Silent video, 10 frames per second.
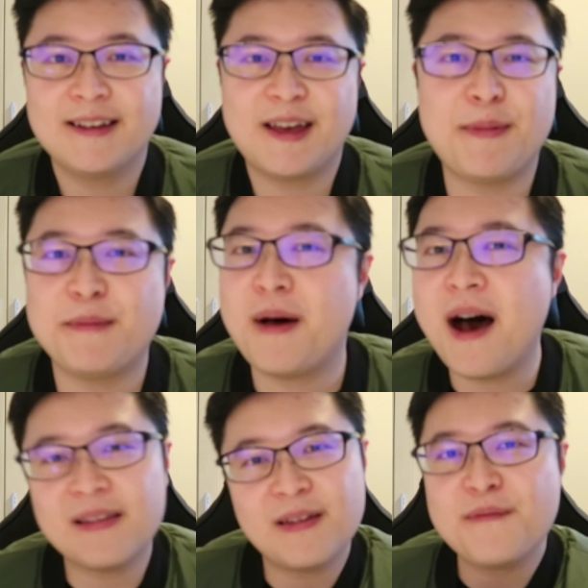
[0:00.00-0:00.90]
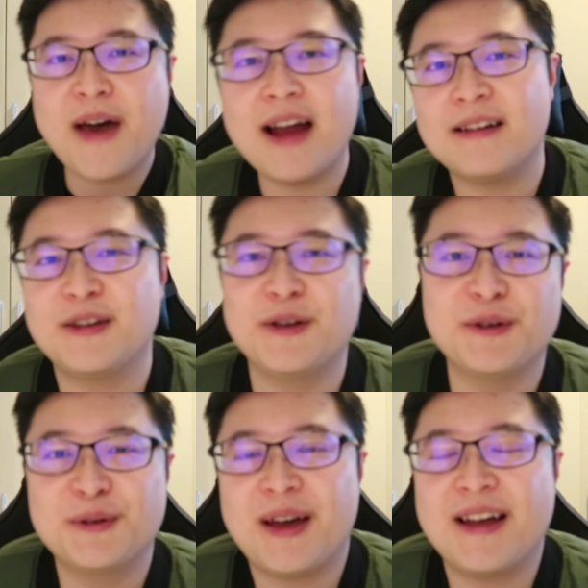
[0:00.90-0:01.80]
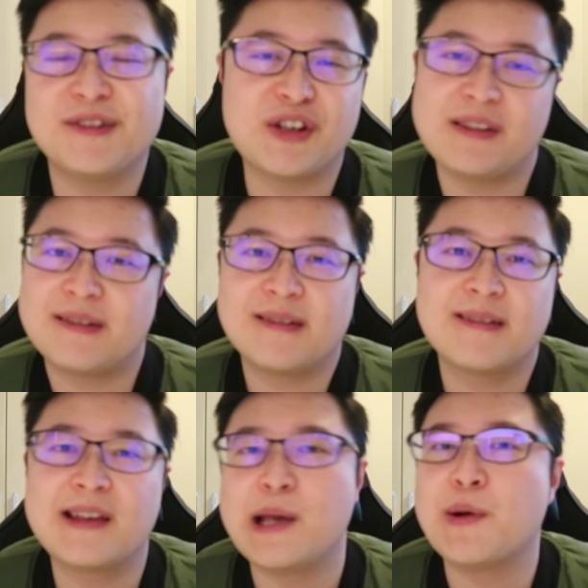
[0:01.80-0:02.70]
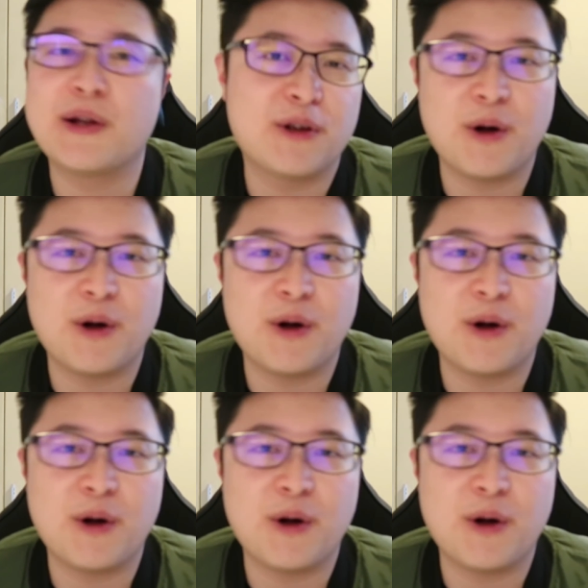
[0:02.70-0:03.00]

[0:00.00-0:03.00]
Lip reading: keep a positive attitude and just keep on